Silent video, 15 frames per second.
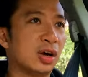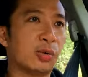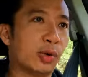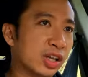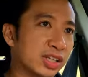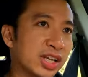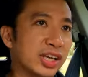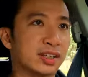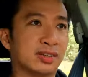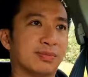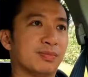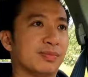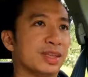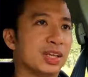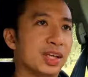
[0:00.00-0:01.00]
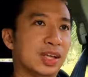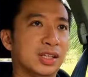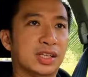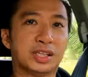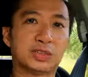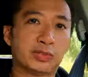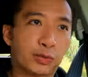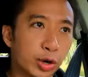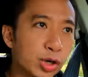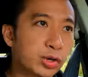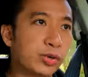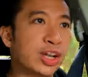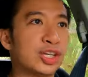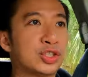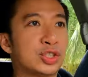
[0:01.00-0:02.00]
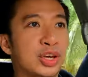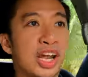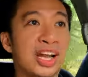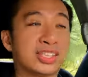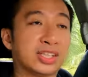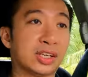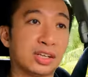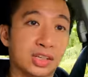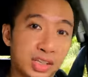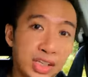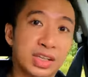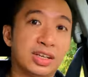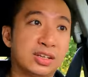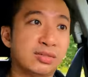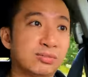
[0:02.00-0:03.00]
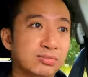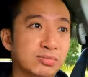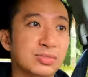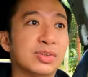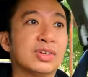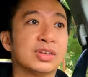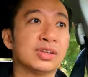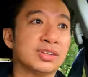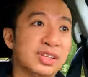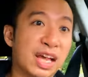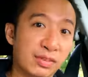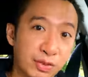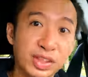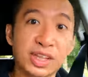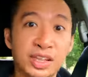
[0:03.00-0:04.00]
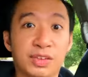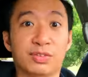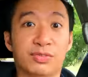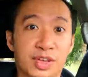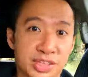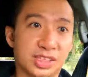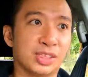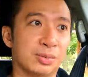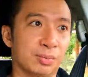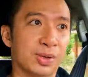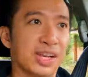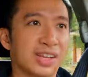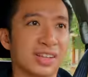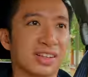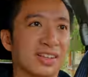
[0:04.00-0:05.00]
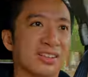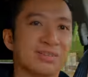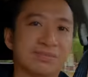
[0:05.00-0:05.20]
well then, this Ford Ranger X L T definitely fits the bill.